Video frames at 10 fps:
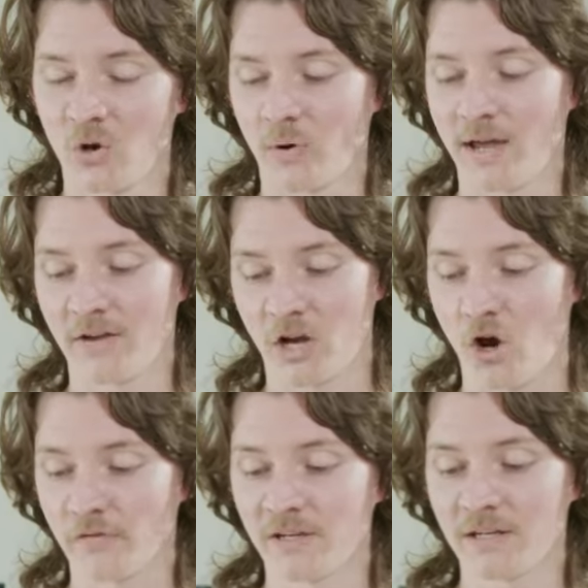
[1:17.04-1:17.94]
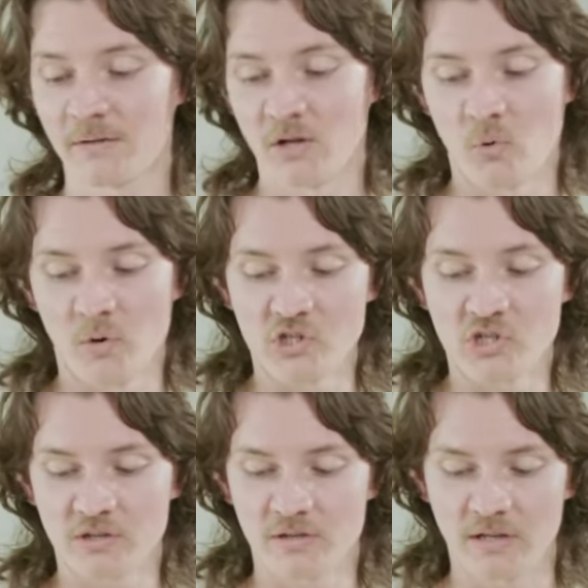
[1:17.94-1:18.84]
We have our coffee,
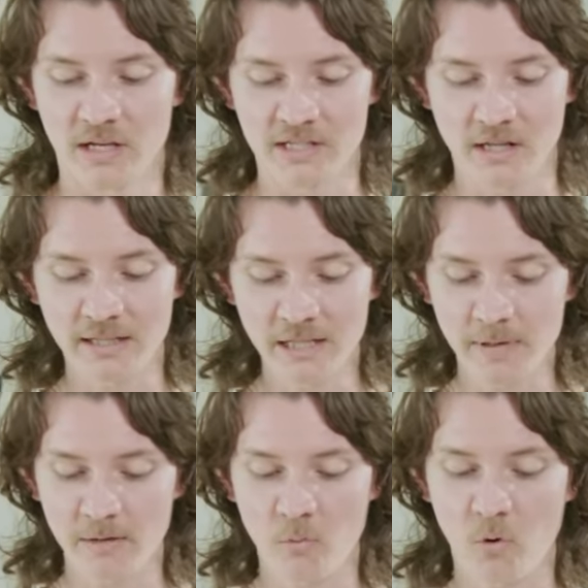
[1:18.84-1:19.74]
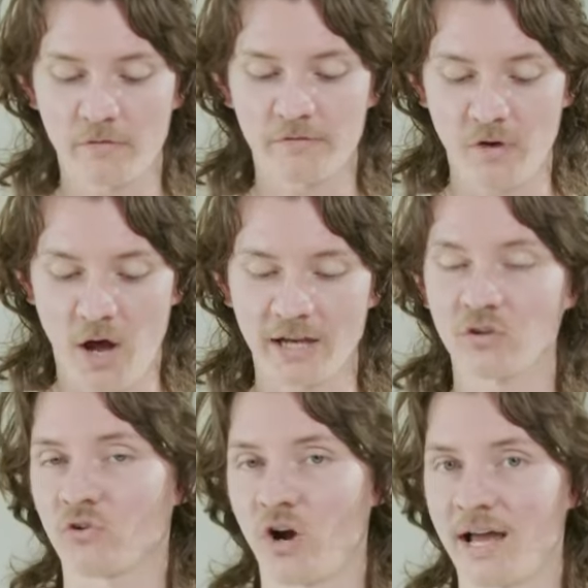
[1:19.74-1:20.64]
which is a little bit more fine
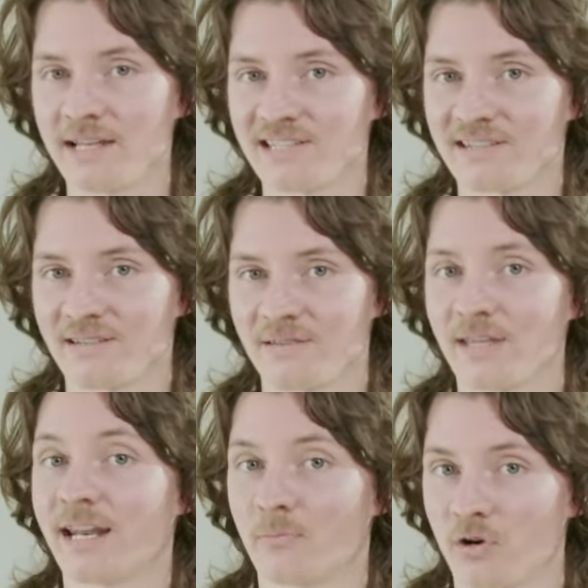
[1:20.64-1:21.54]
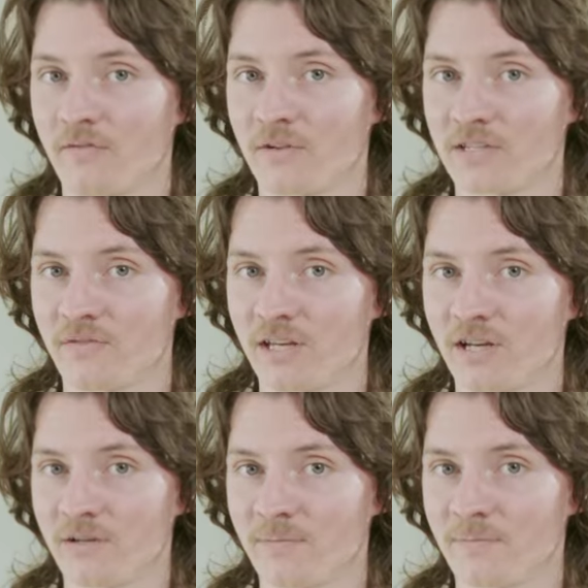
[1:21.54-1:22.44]
grind than our previous
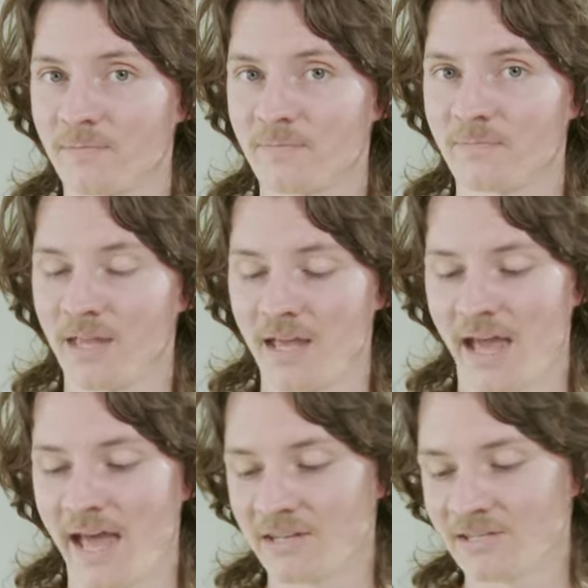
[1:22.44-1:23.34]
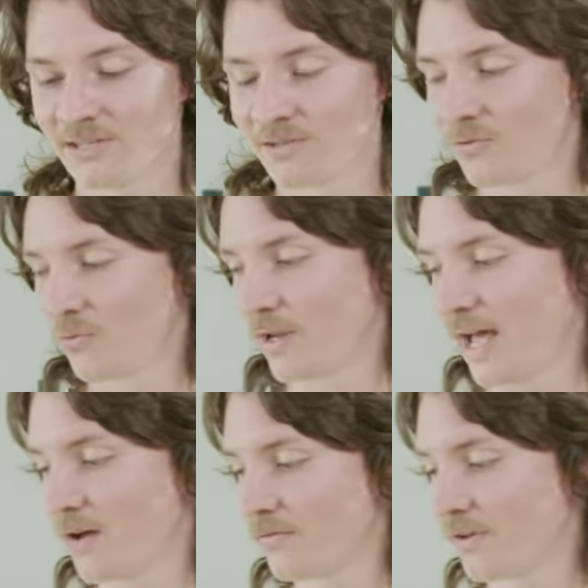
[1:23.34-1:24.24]
video. And we
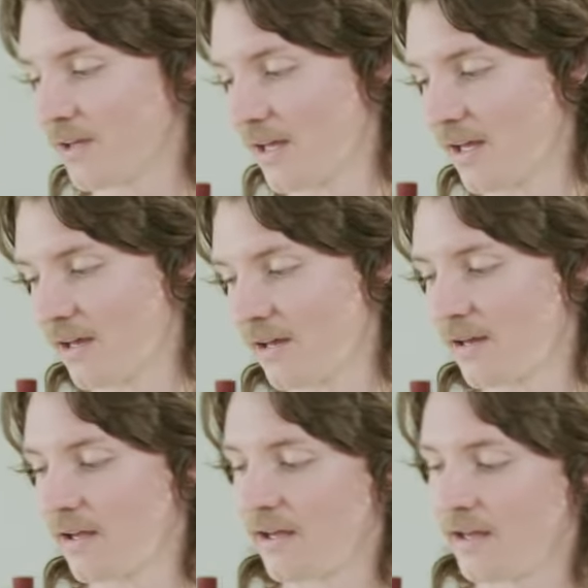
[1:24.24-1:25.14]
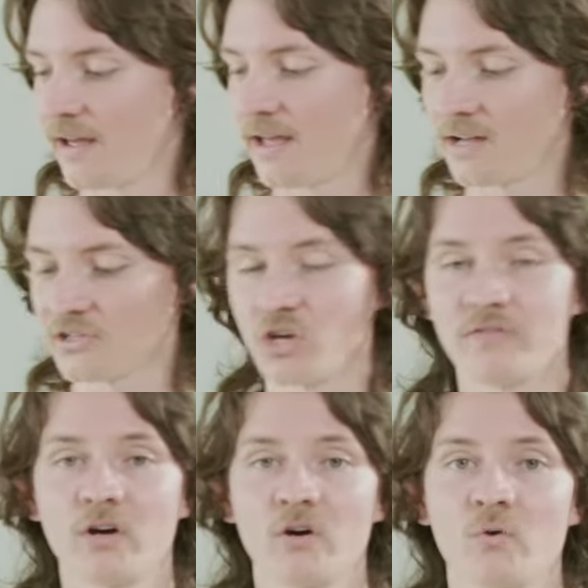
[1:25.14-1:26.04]
have our
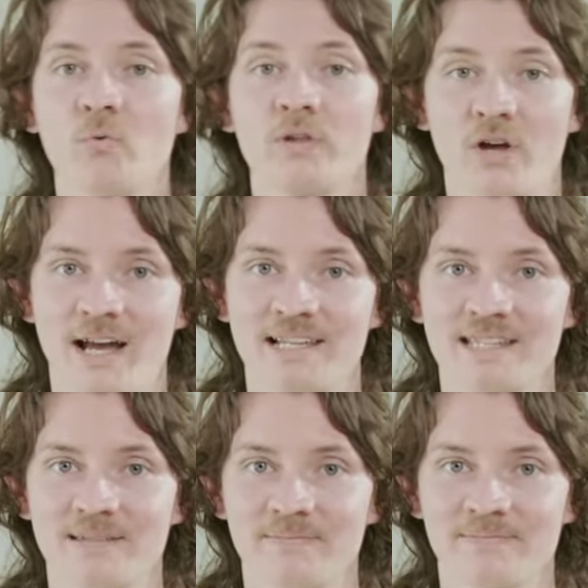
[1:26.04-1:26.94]
server with ice.